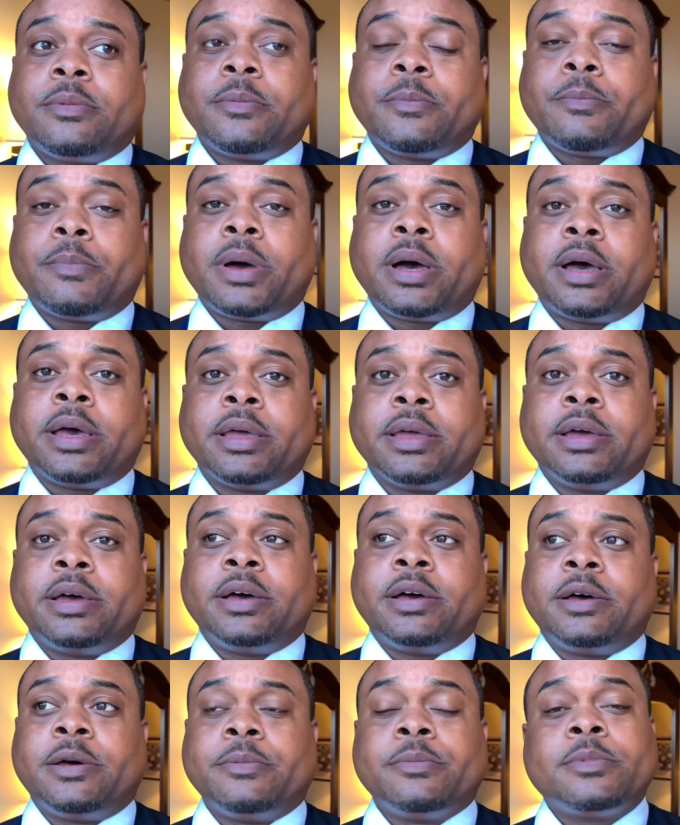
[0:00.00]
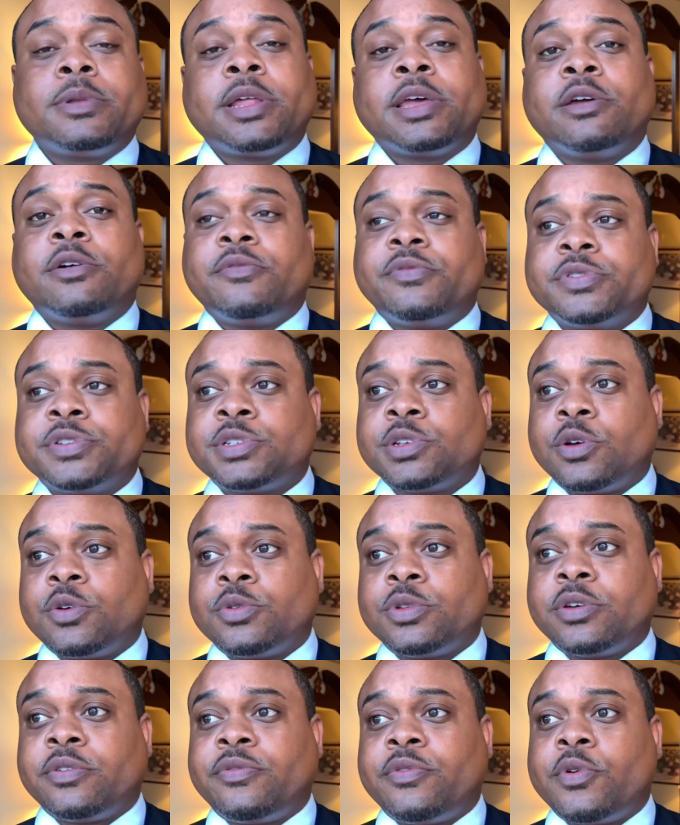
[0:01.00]
my layover,
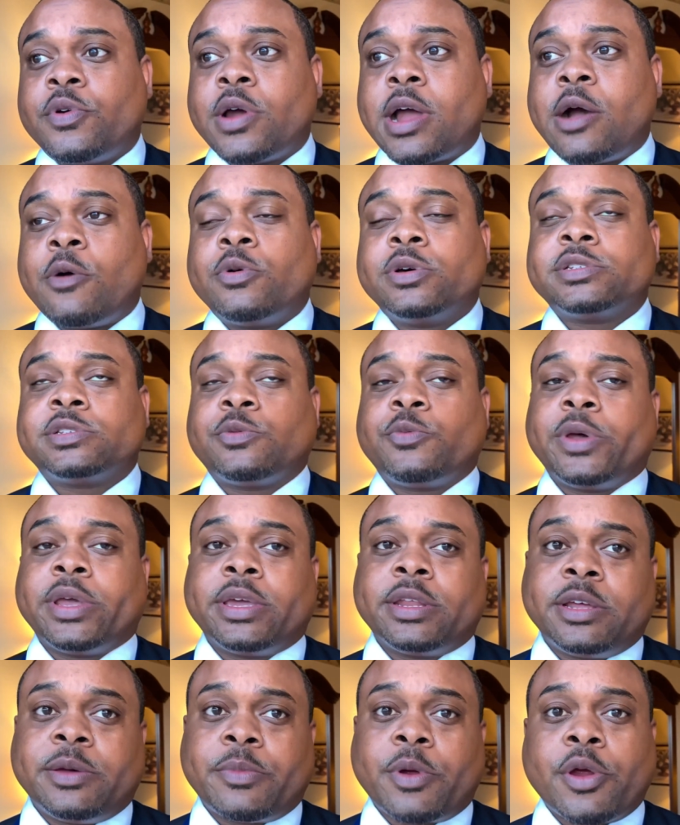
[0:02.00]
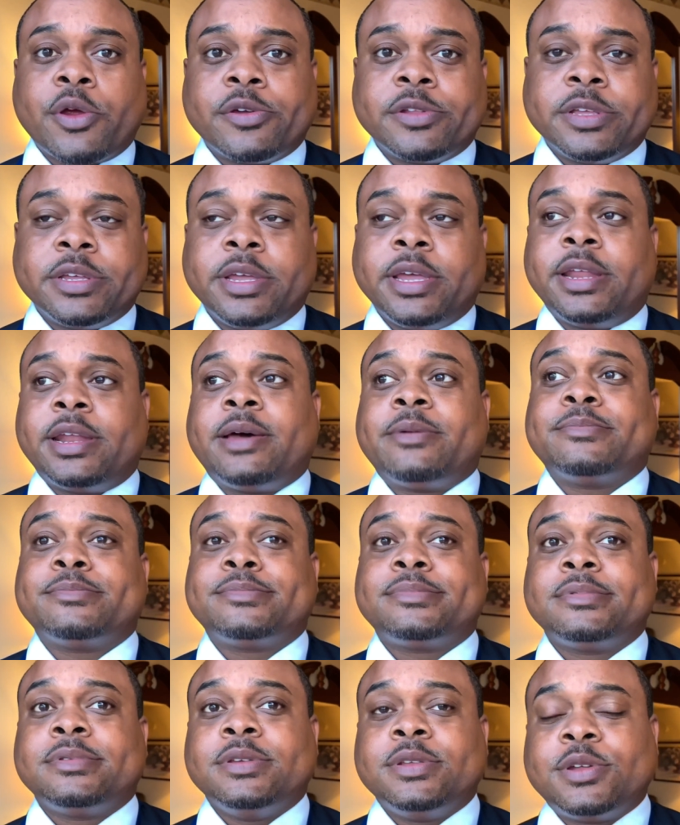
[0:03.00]
so therefore I wasn't waking up early, and
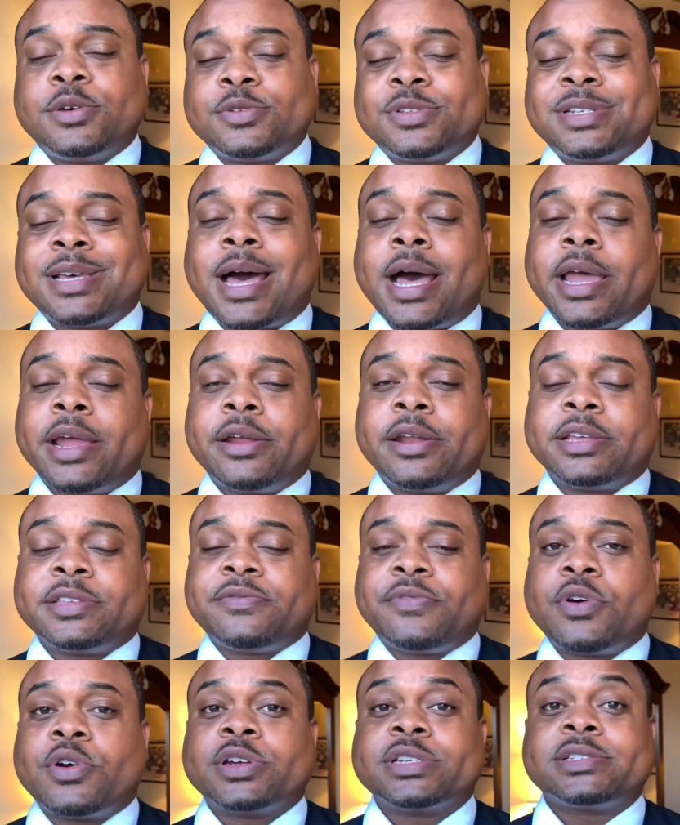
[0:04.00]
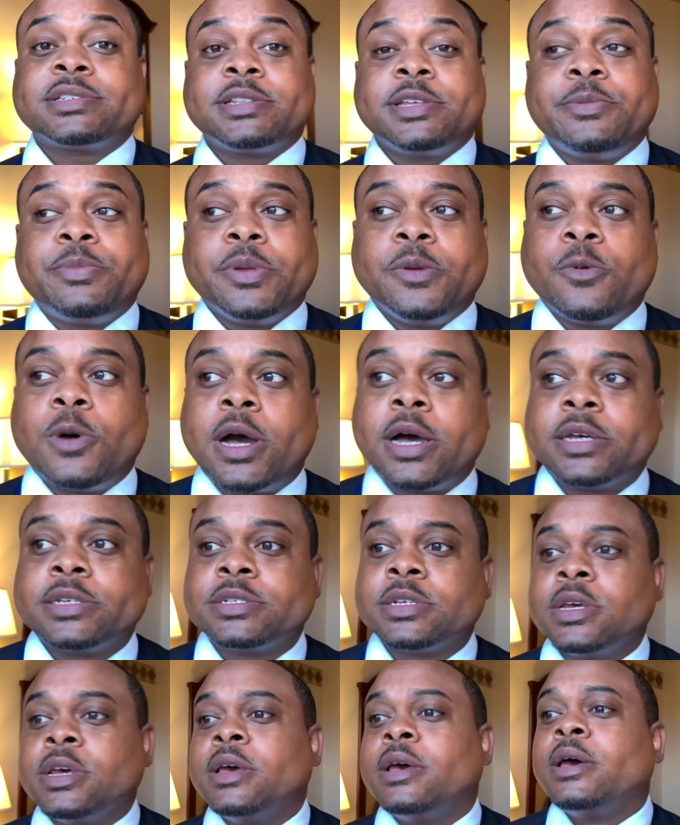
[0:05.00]
I'm, you know, tired as far as sleepy
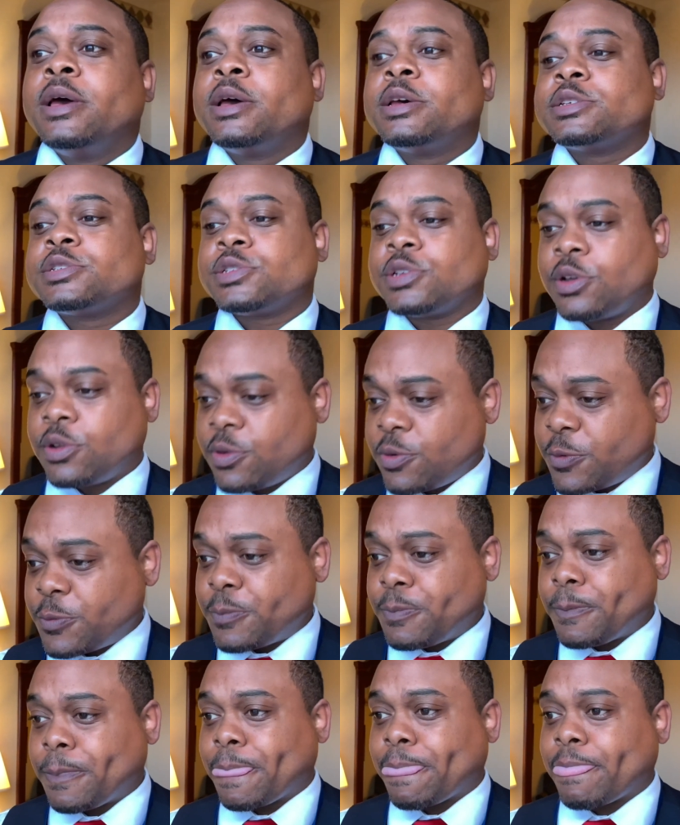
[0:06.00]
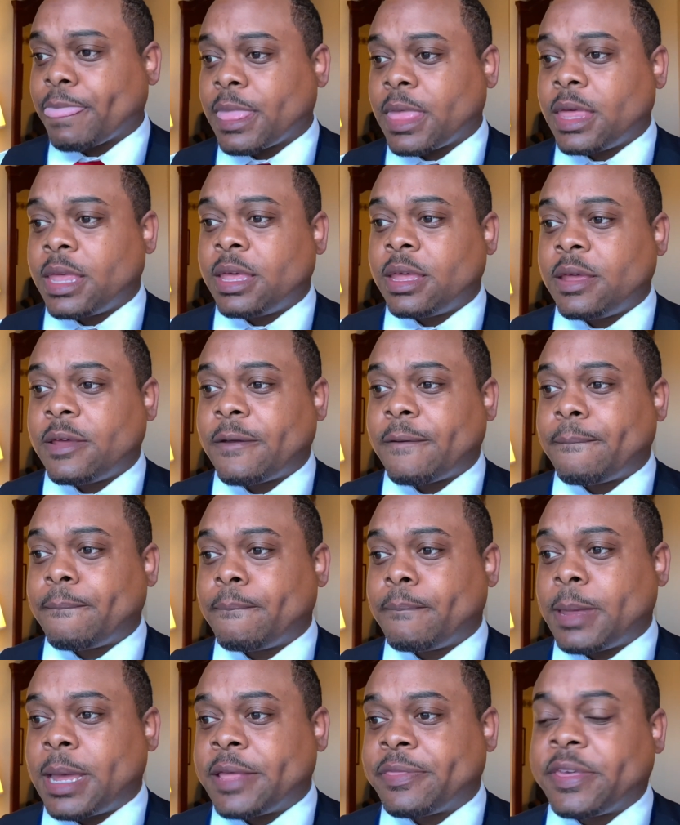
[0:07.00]
wise. So
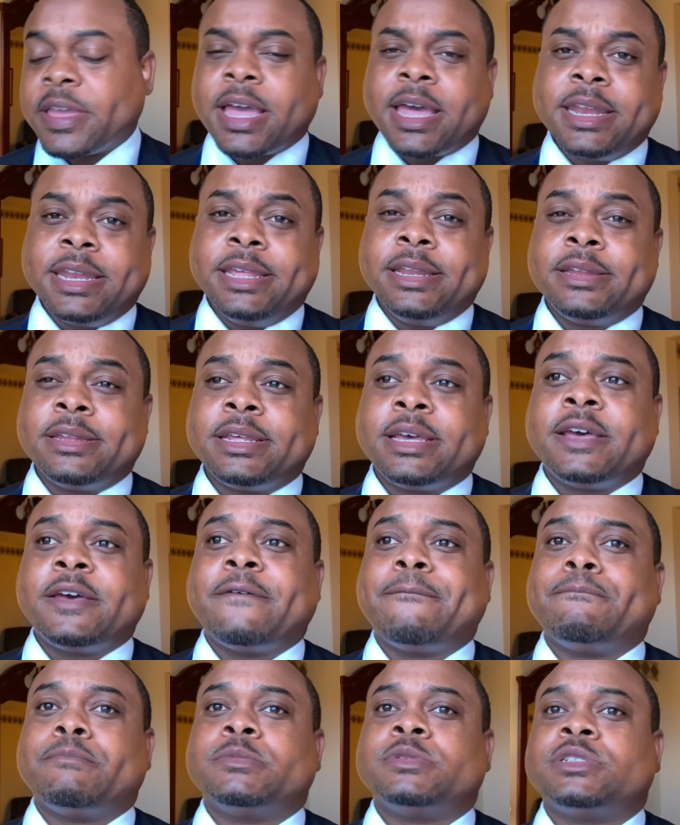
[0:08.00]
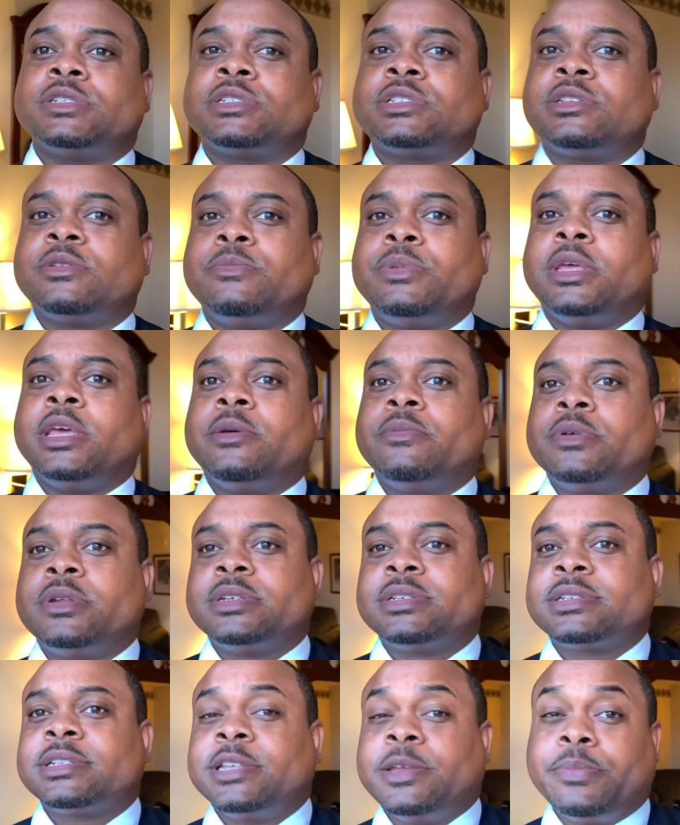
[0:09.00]
I think I needed that just to be able
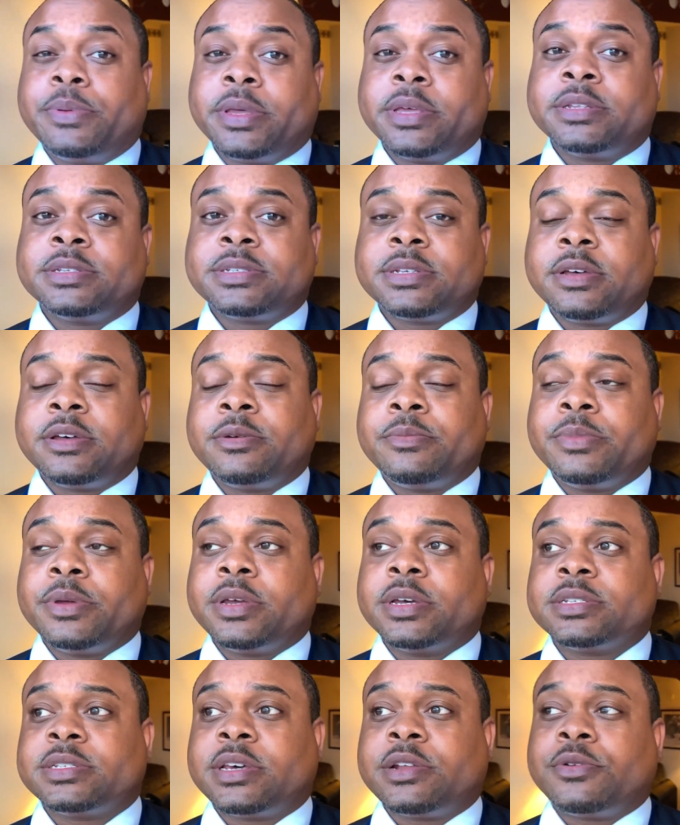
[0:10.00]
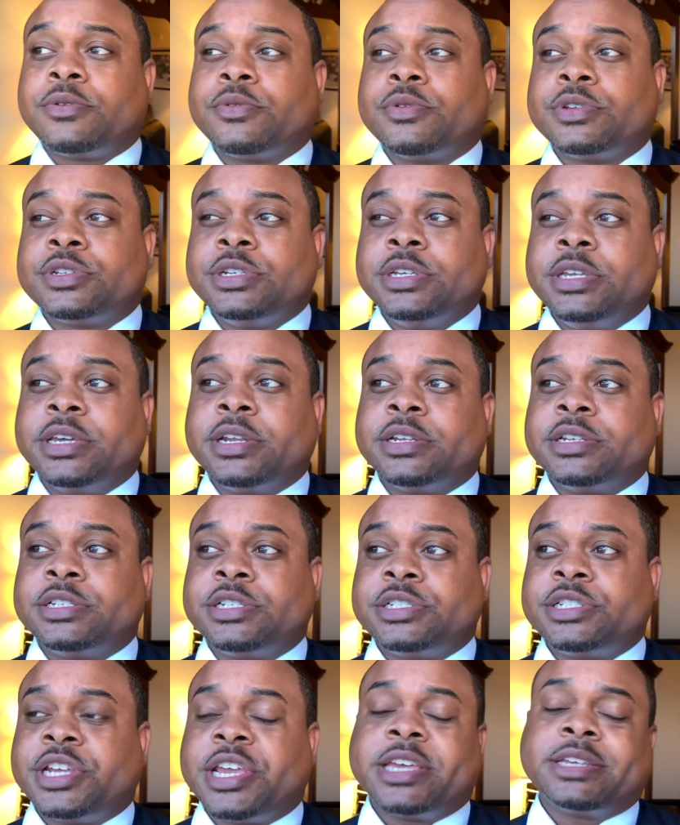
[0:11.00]
to sleep in some, because I don't get a
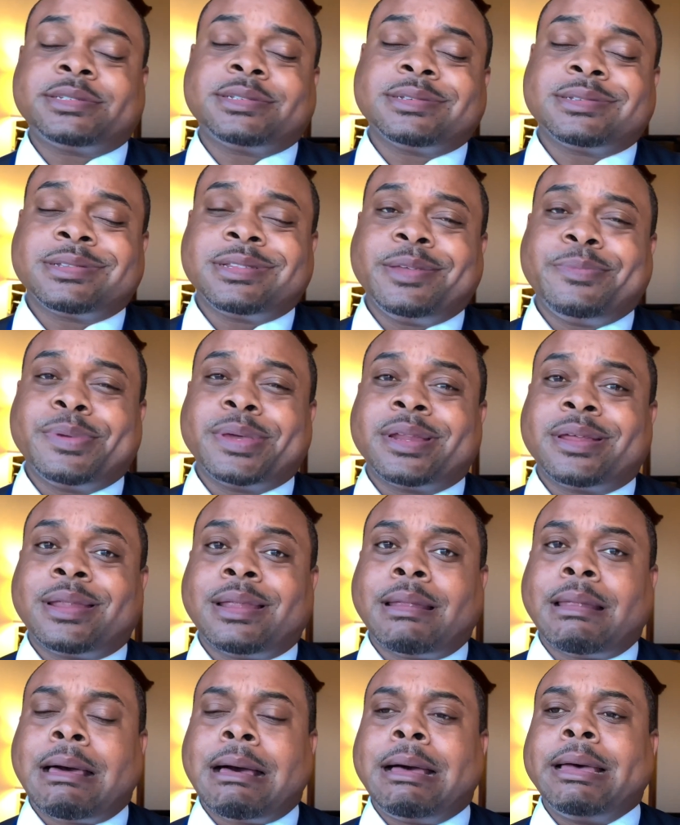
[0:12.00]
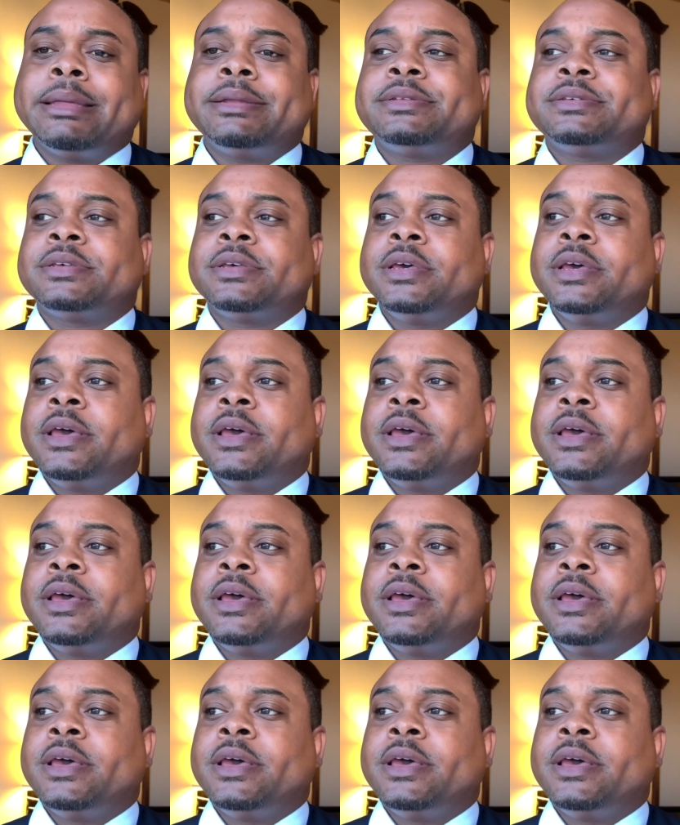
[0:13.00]
chance to sleep in a lot.